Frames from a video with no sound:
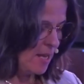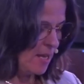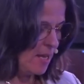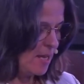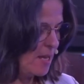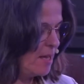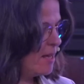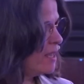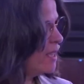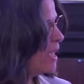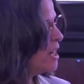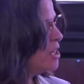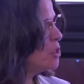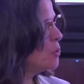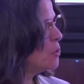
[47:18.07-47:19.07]

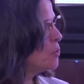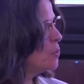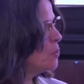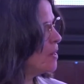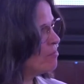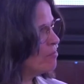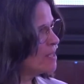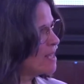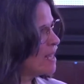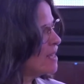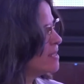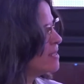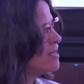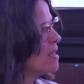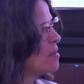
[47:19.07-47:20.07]
Can you
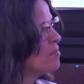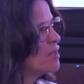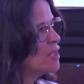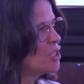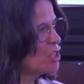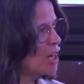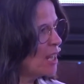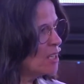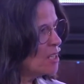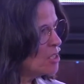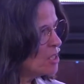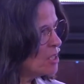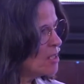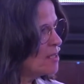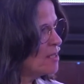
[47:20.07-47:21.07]
emphasize some
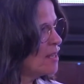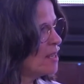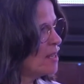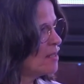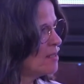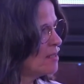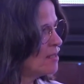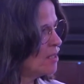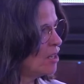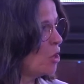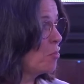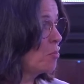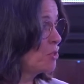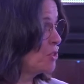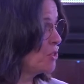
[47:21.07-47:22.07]
challenges and
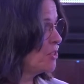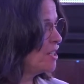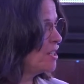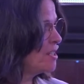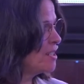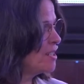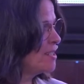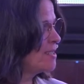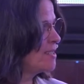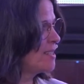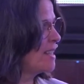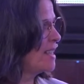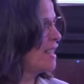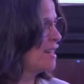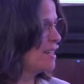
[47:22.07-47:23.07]
opportunities
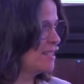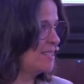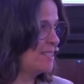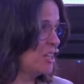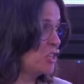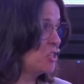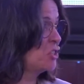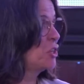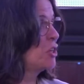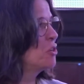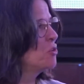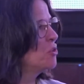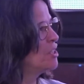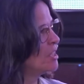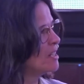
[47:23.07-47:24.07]
in such a
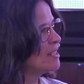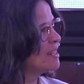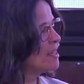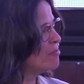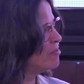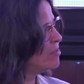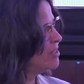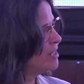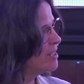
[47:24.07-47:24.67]
huge endeavor?